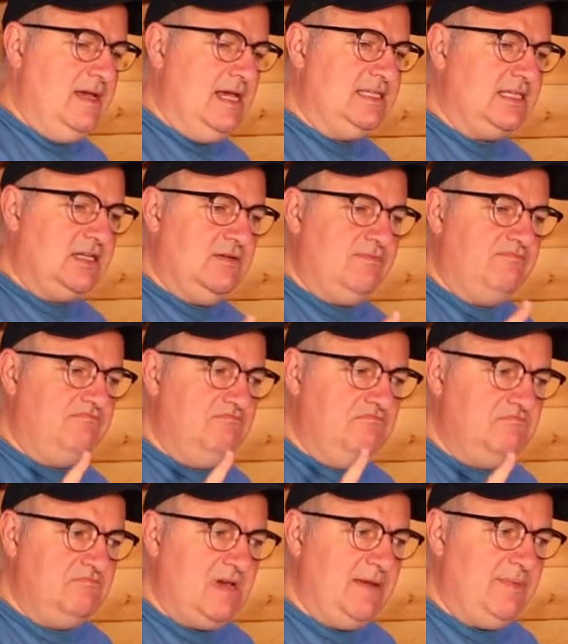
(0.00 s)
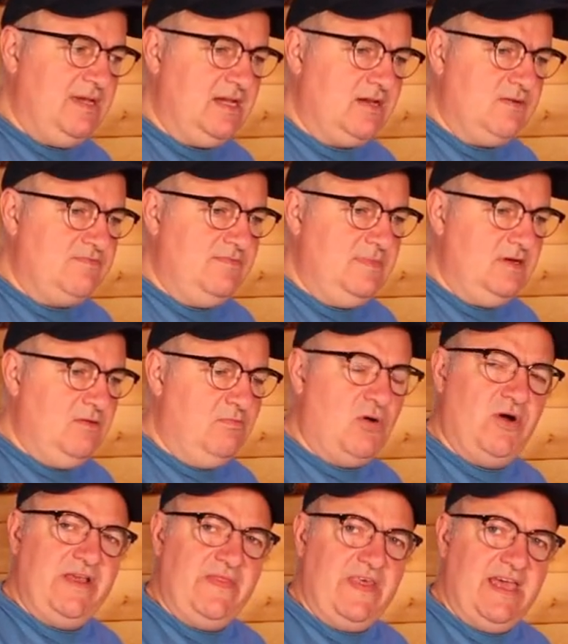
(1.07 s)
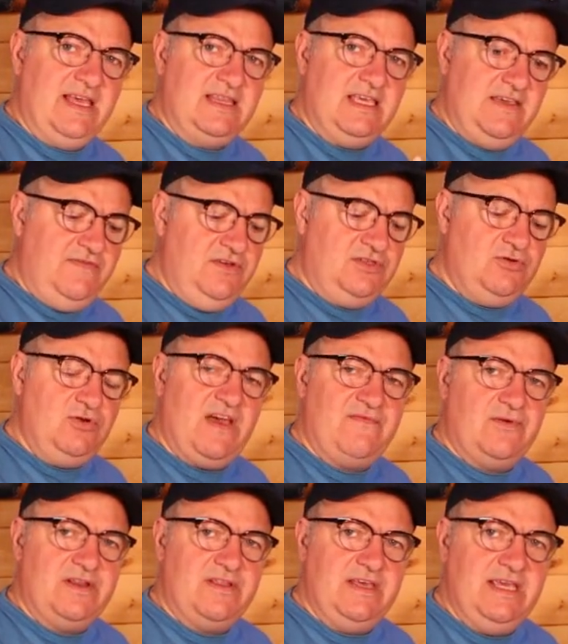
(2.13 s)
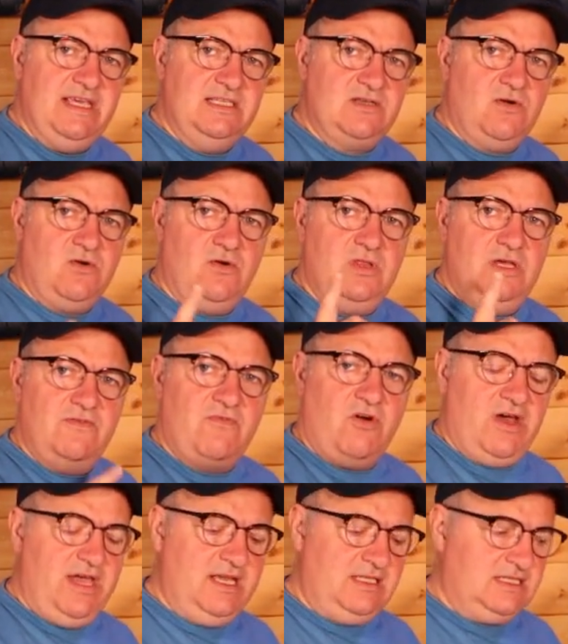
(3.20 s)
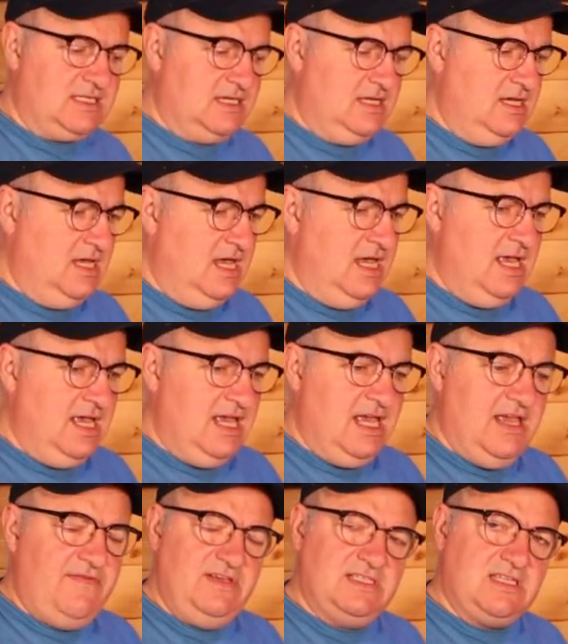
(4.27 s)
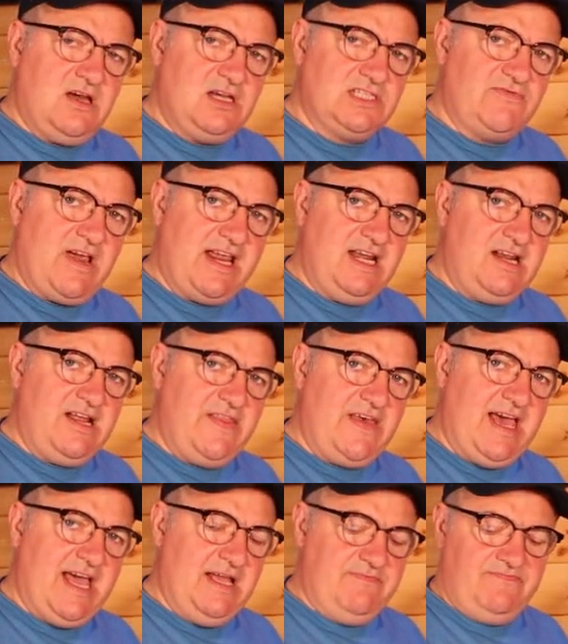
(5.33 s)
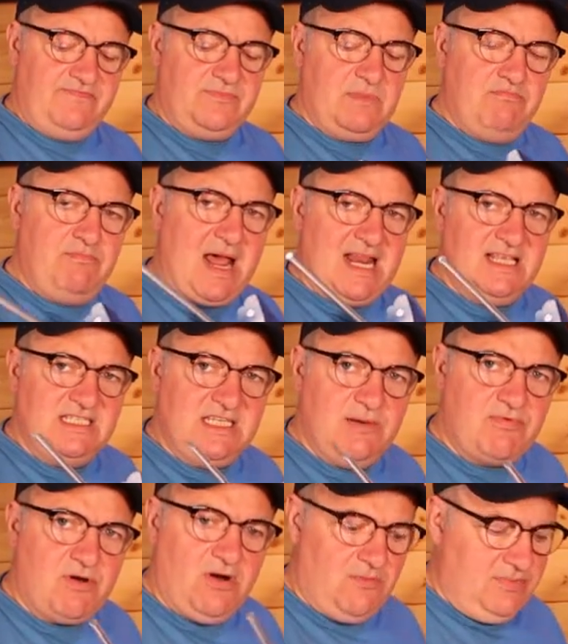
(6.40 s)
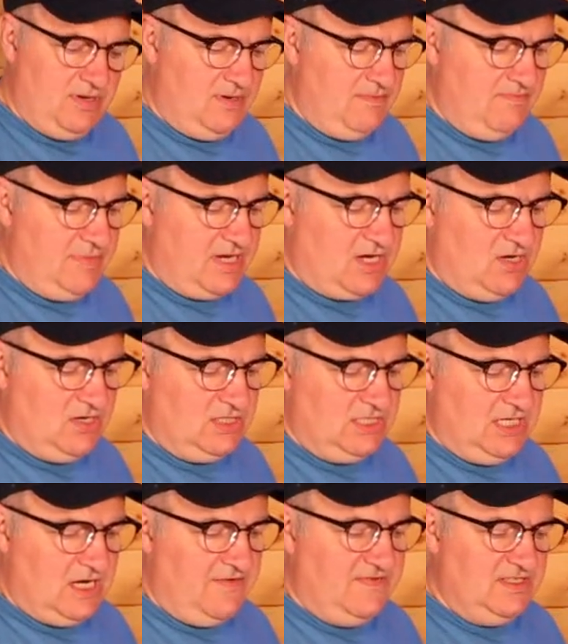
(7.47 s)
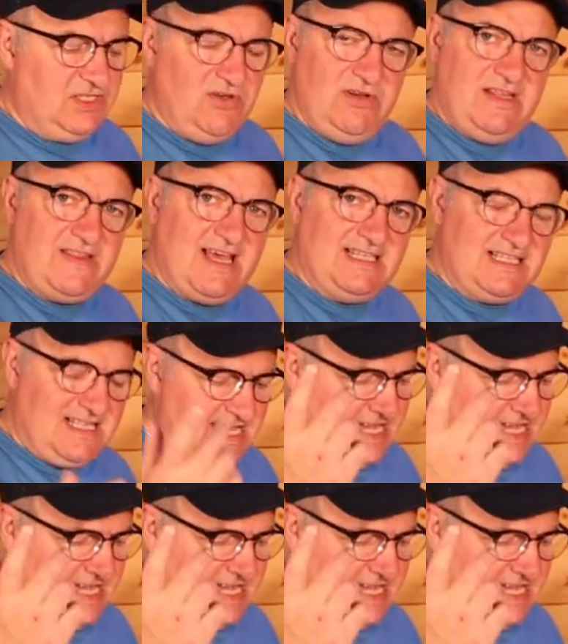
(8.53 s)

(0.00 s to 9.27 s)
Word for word: that's a good, maybe a good little point there. That if you do have one of these, or the Riot, if it starts rattling like that, balance your prop. Because, you know, if it's doing it that to